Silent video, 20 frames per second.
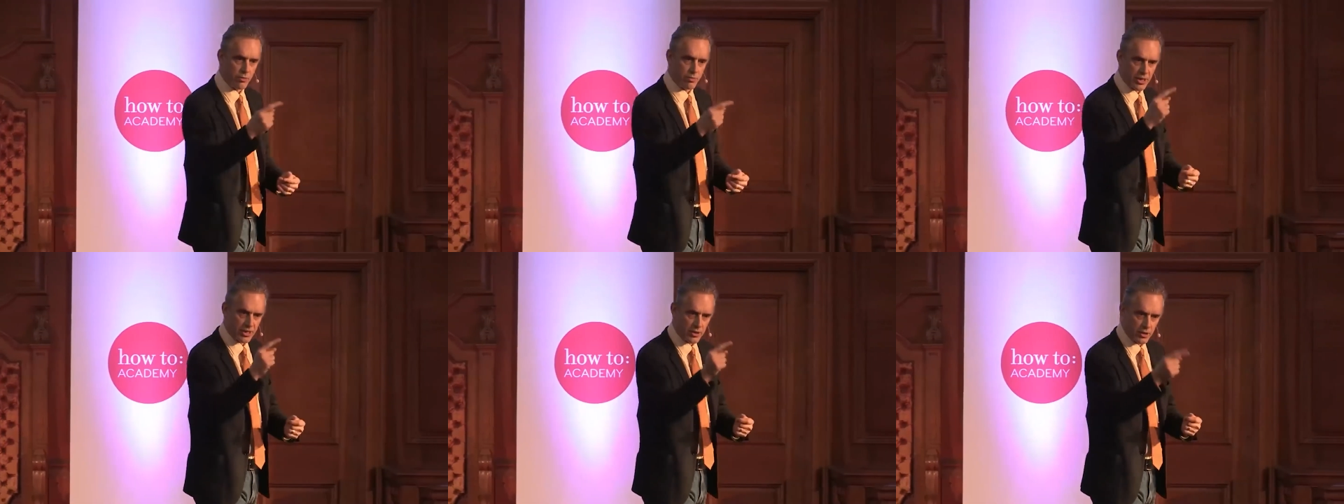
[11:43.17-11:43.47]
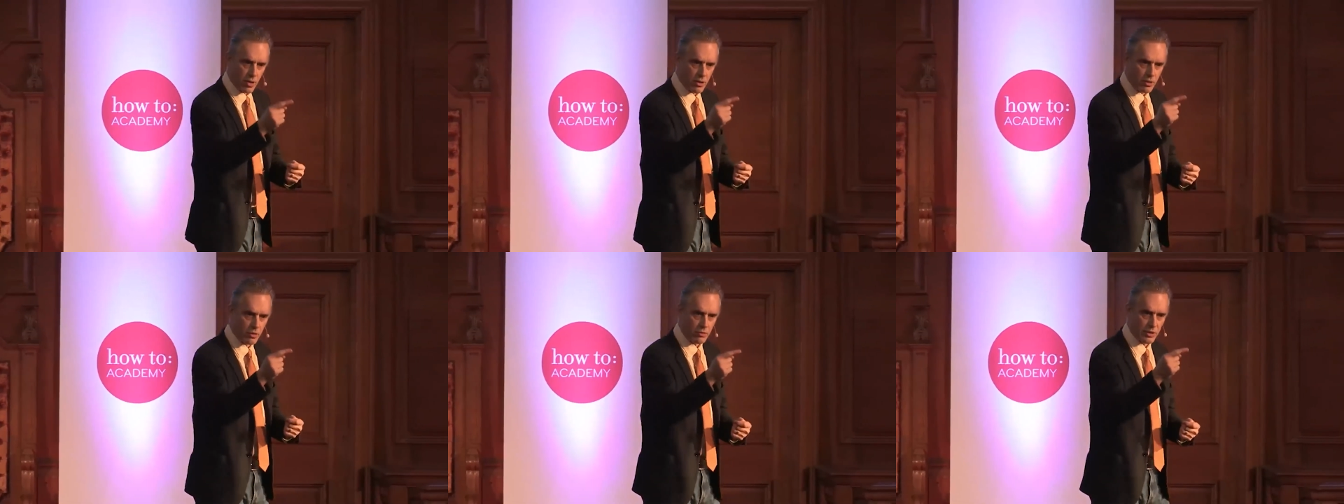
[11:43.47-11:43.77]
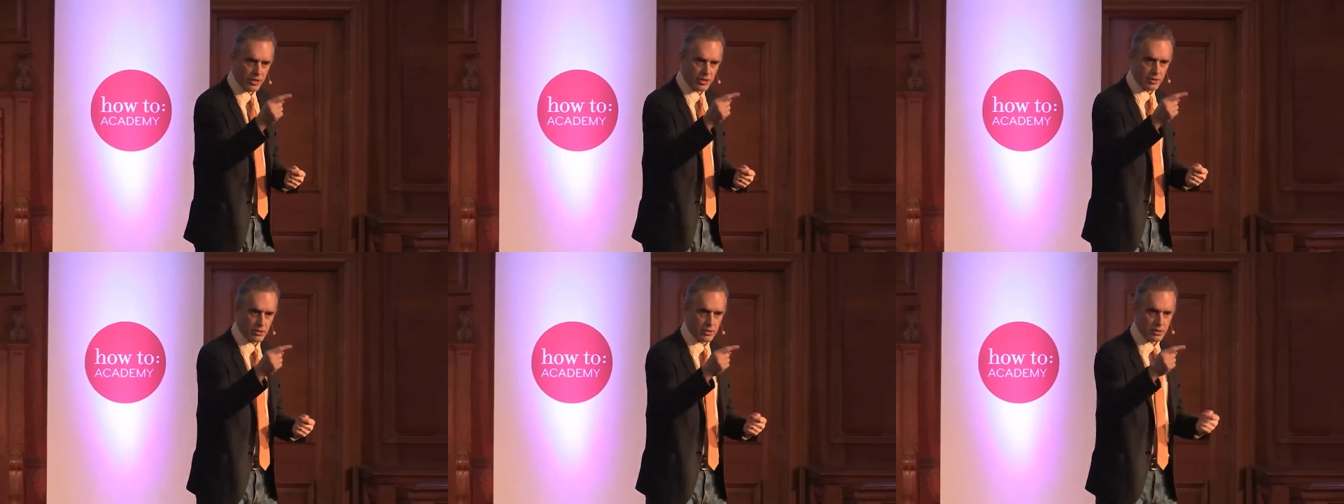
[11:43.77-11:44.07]
But not
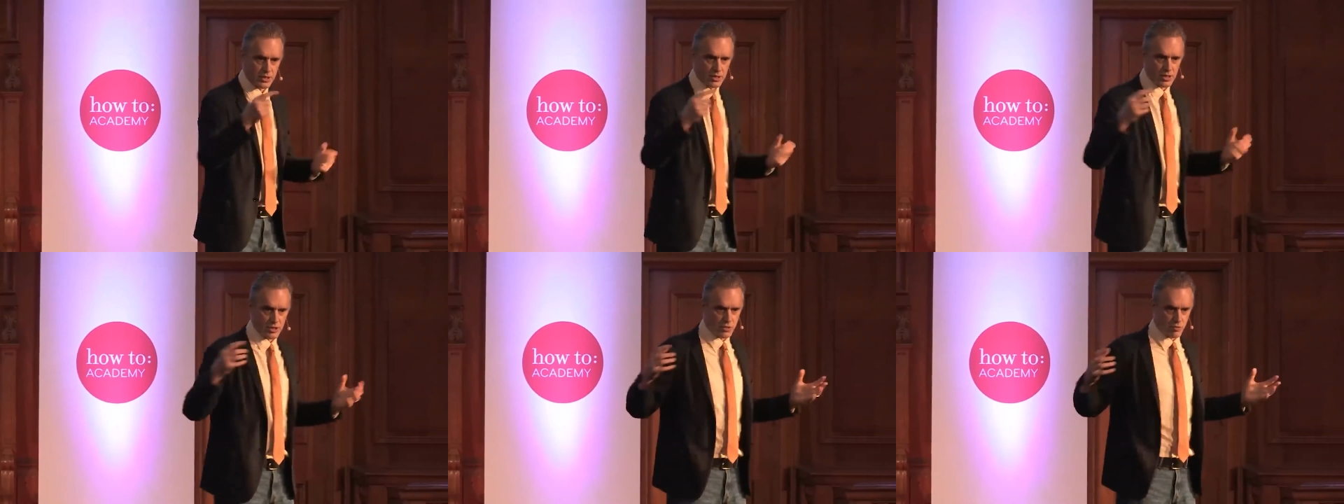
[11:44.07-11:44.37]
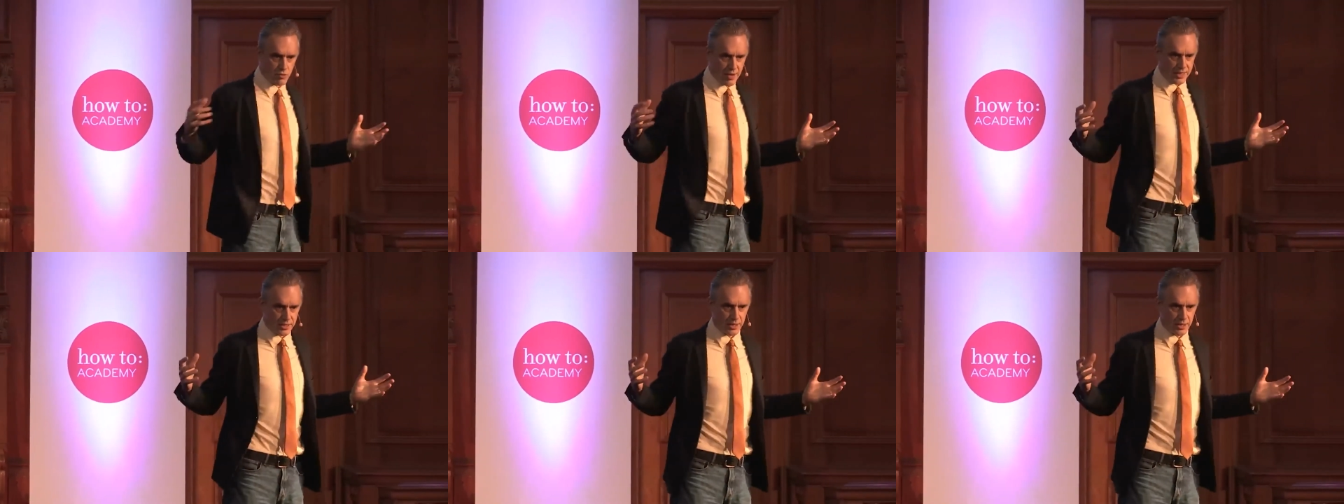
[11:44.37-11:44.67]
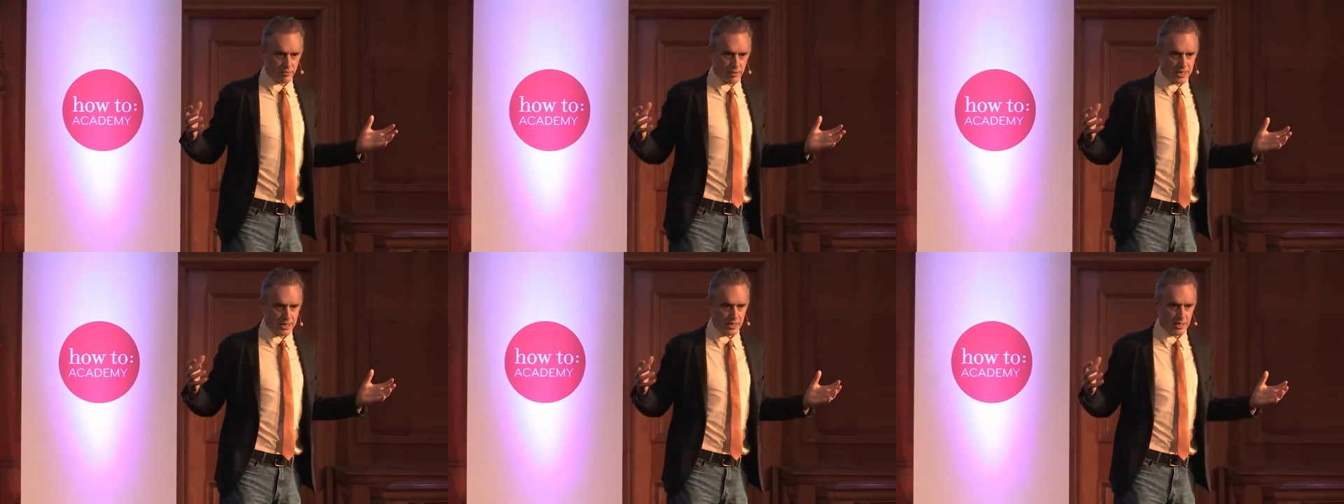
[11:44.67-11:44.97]
only does it directly
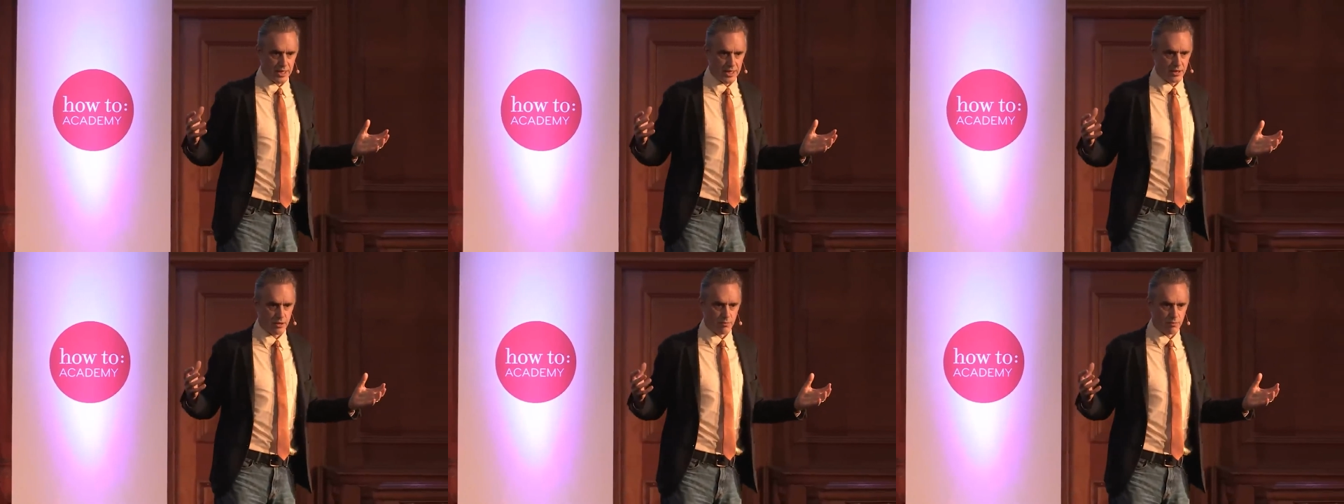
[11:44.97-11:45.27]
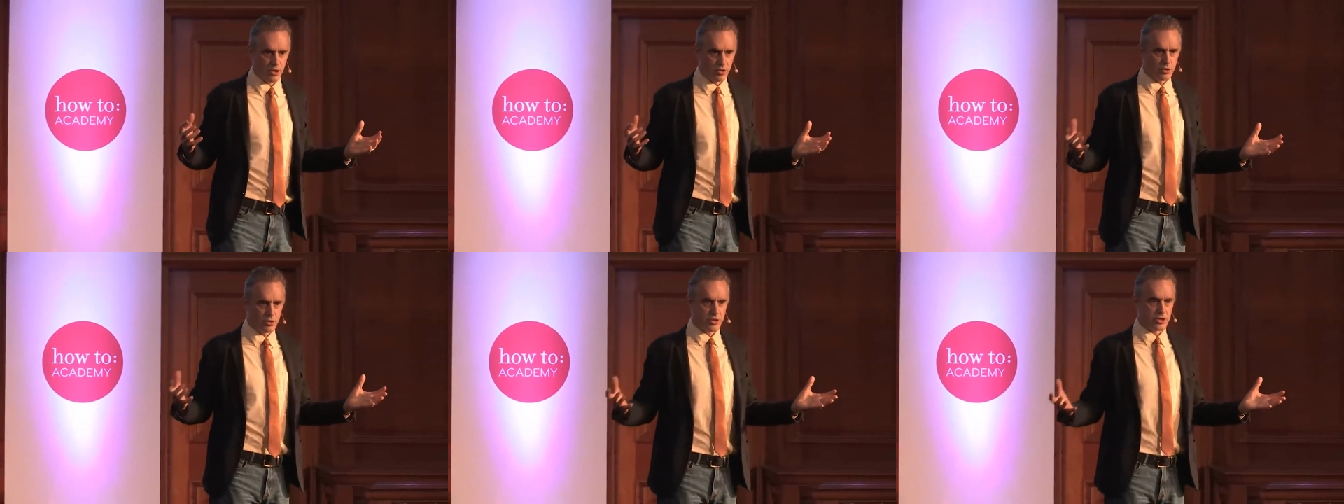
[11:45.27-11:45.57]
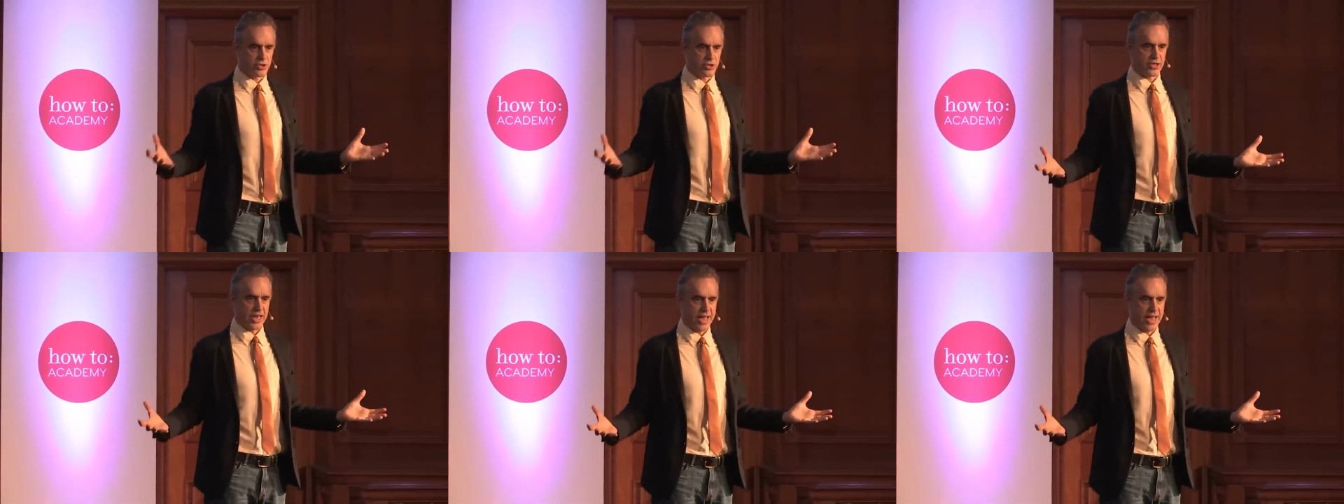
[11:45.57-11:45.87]
regulate your mood
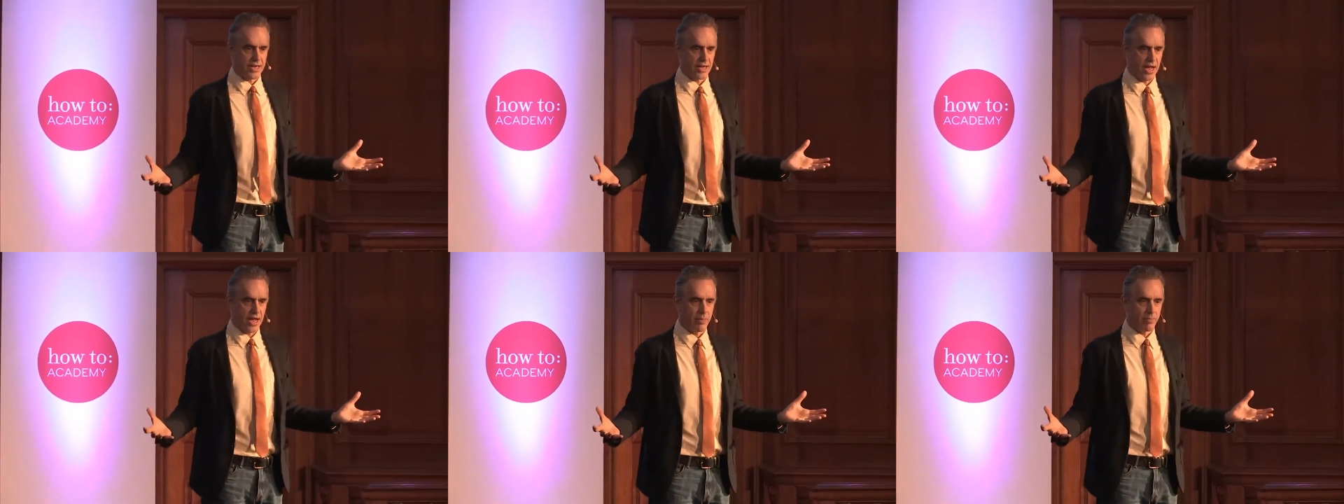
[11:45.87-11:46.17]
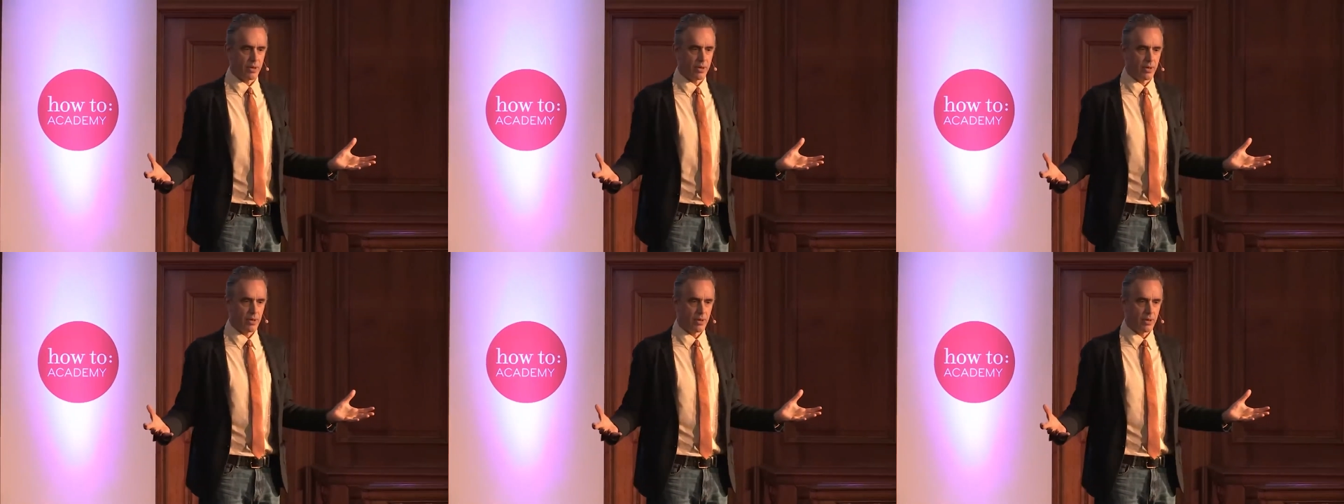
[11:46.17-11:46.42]
to stand up,